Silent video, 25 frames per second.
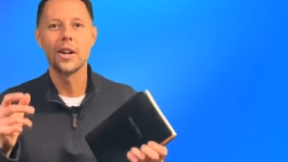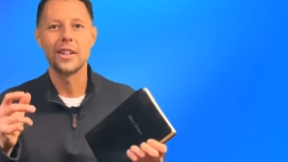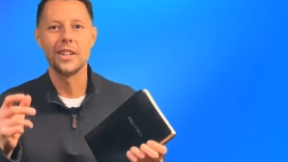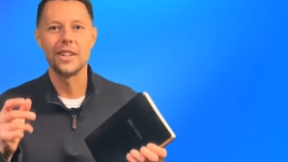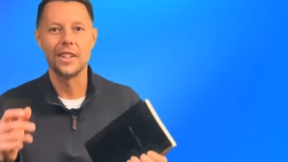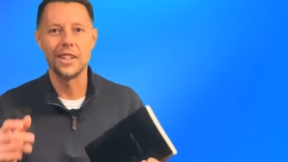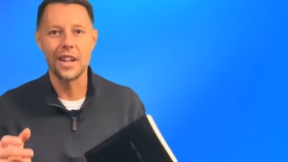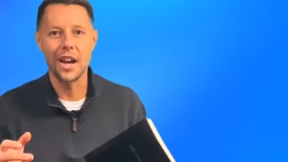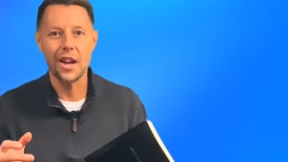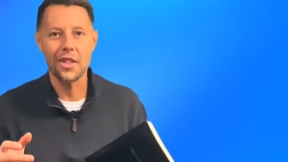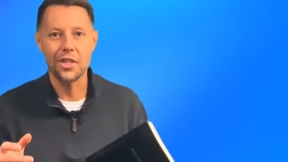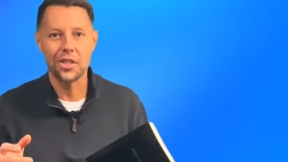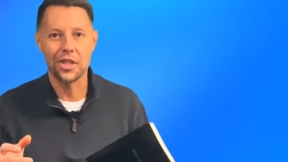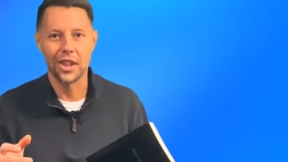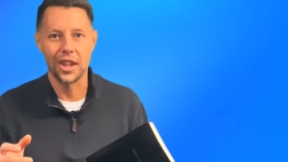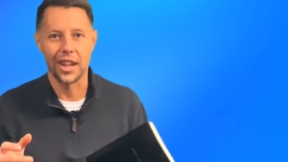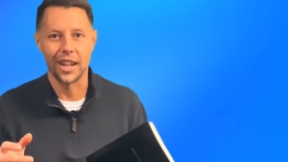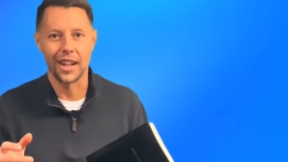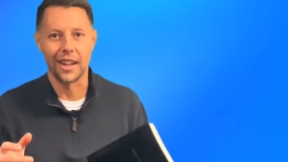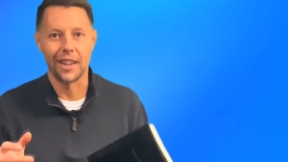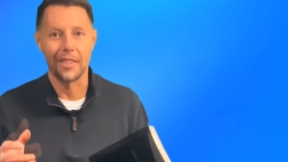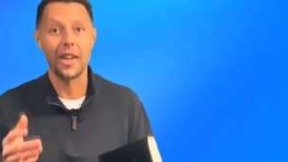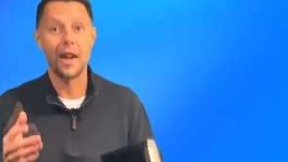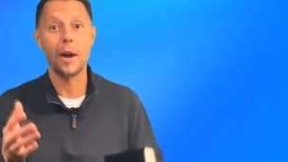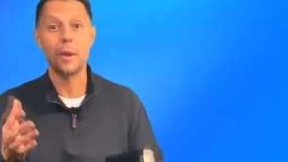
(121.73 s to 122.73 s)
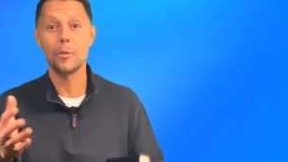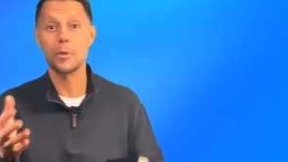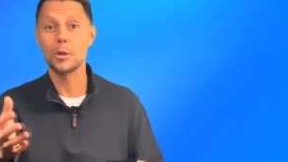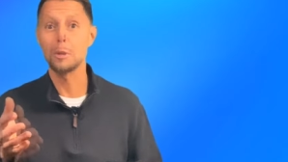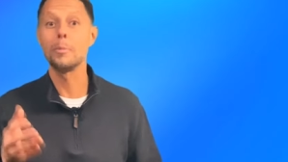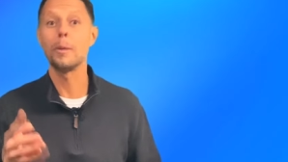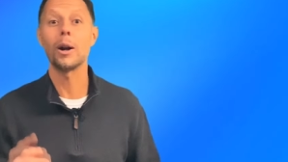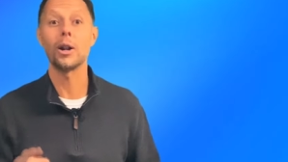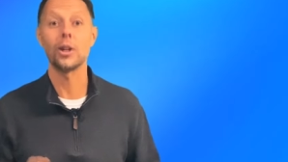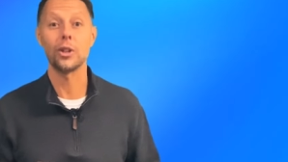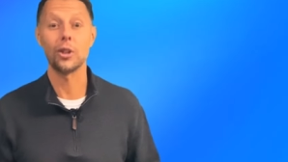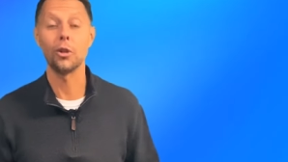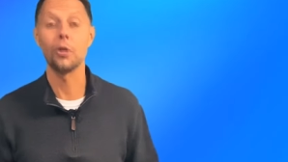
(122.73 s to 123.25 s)
nothing. That was
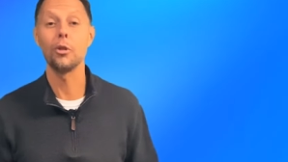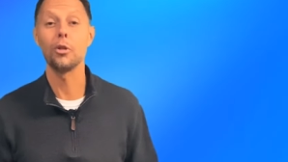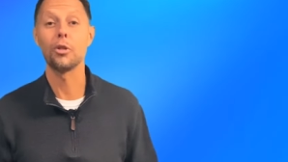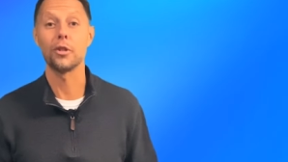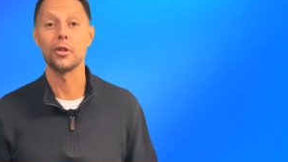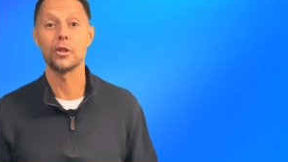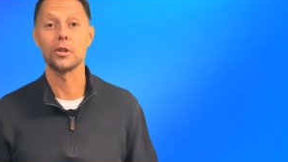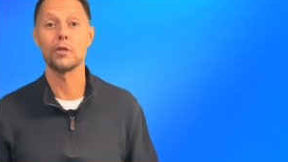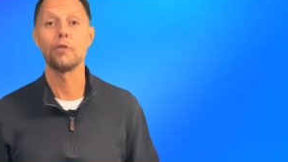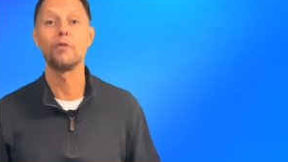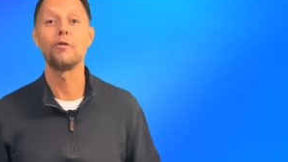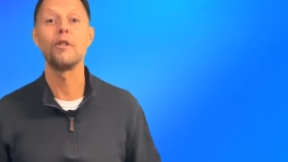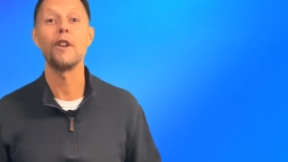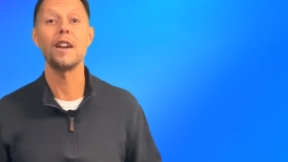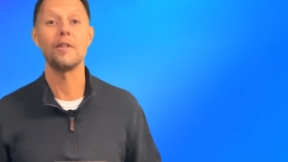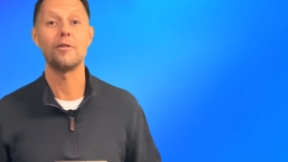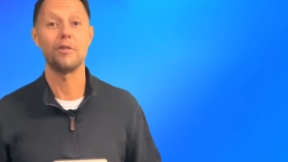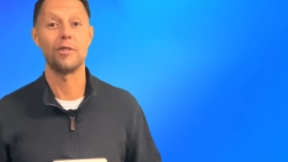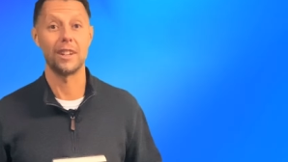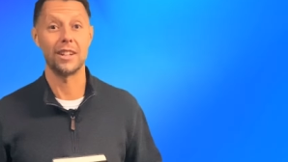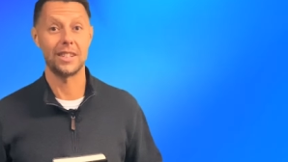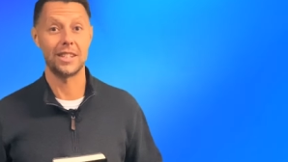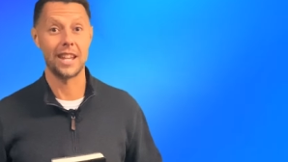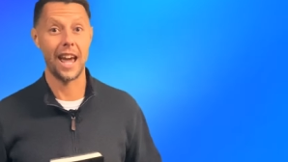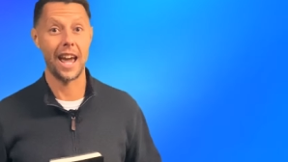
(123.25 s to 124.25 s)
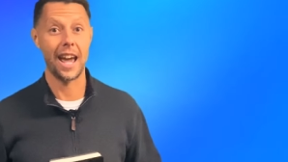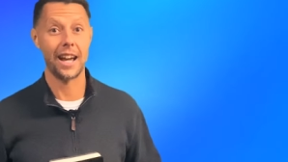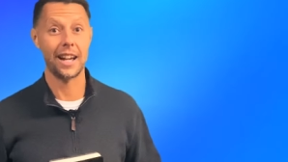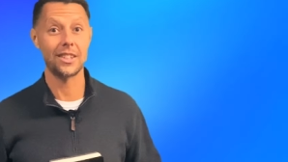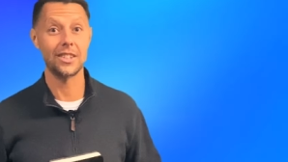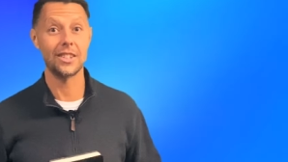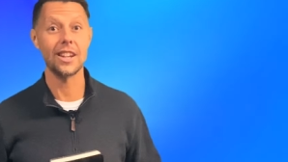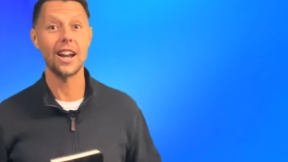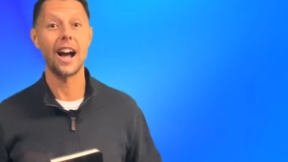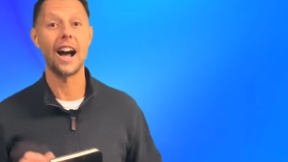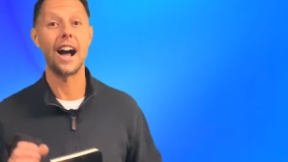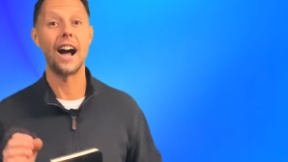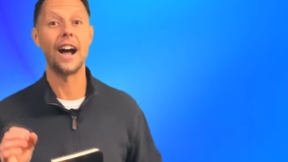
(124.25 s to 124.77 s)
Martin Luther's favorite
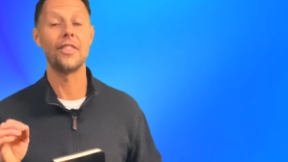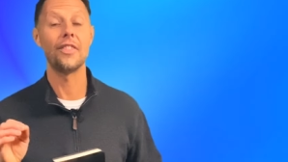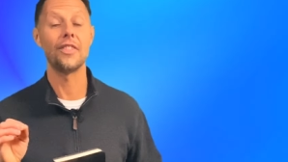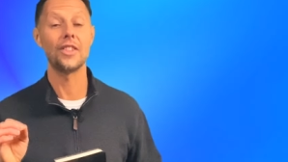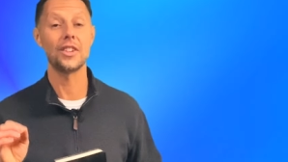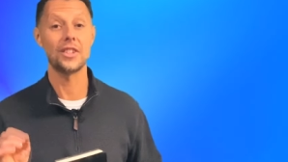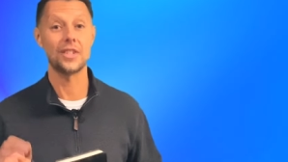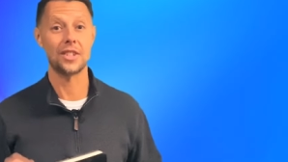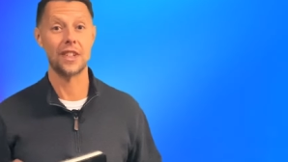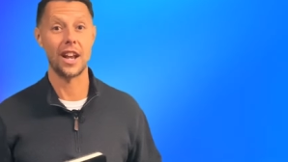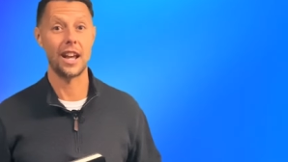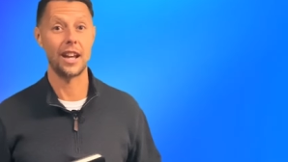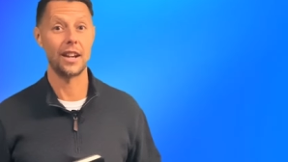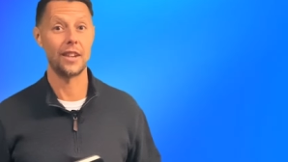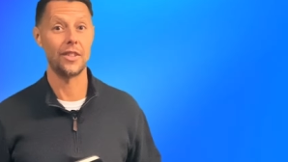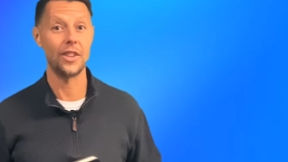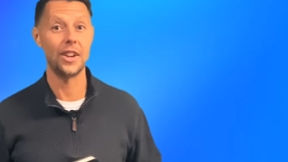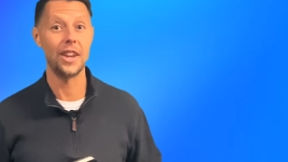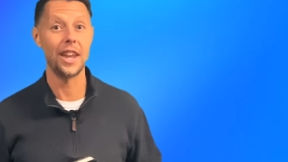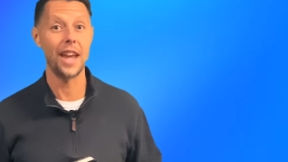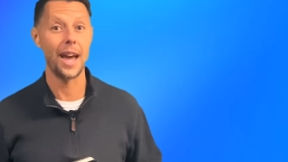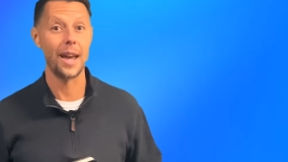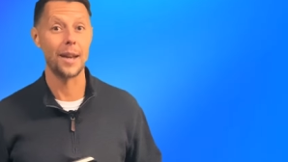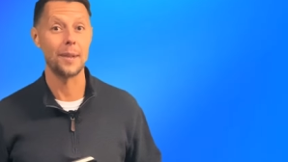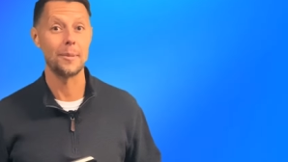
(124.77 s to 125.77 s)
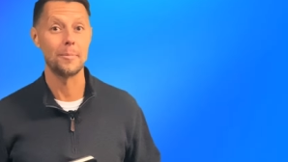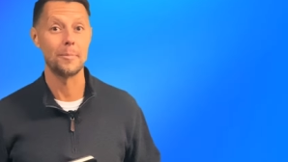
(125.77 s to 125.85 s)
text on the state of the dead.